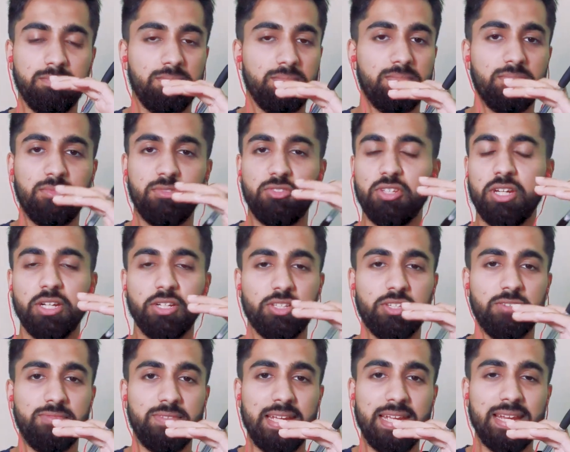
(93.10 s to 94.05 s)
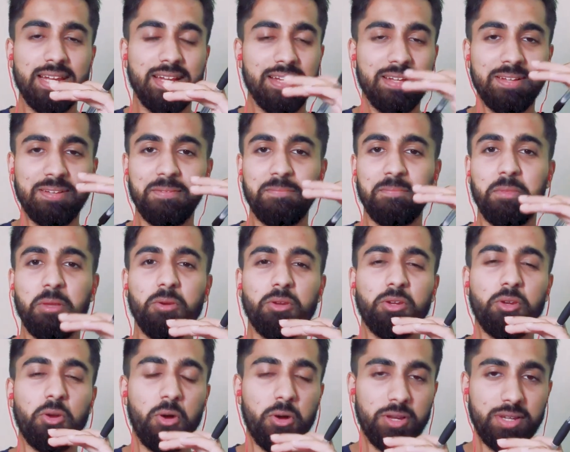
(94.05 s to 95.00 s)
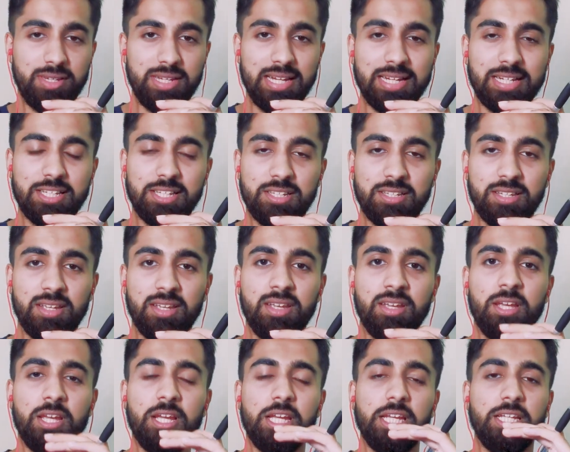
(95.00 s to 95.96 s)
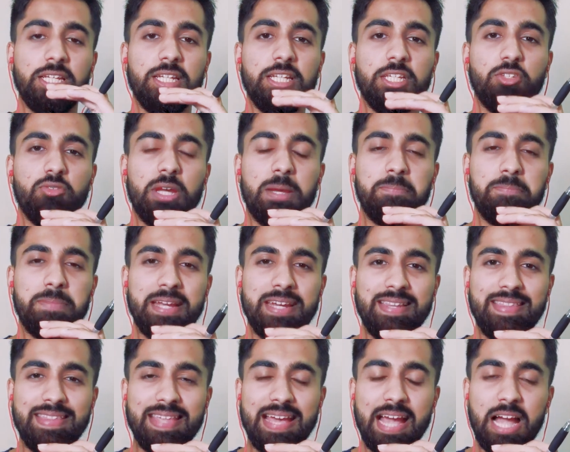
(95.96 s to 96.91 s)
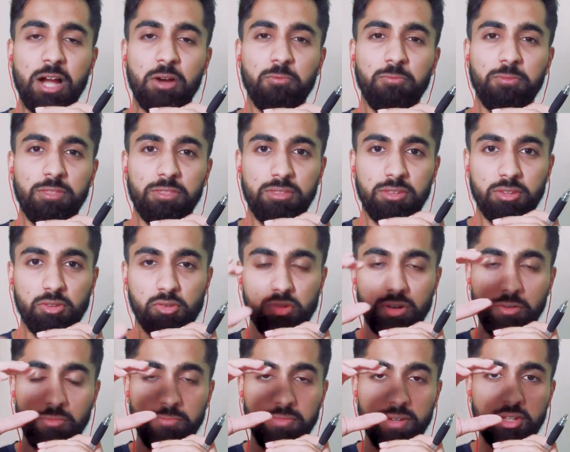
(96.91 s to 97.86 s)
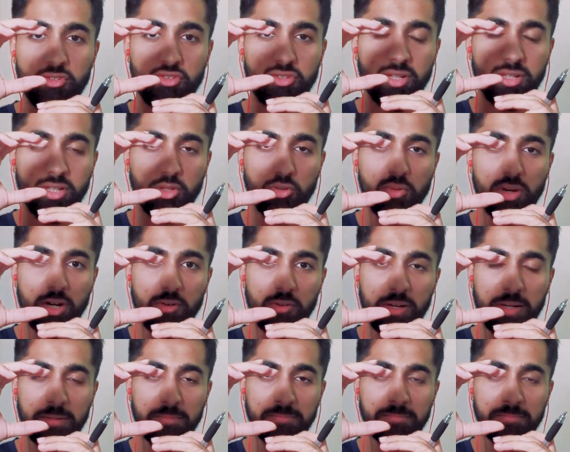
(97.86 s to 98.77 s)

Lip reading: chunks of data or context, you need to append that with your original query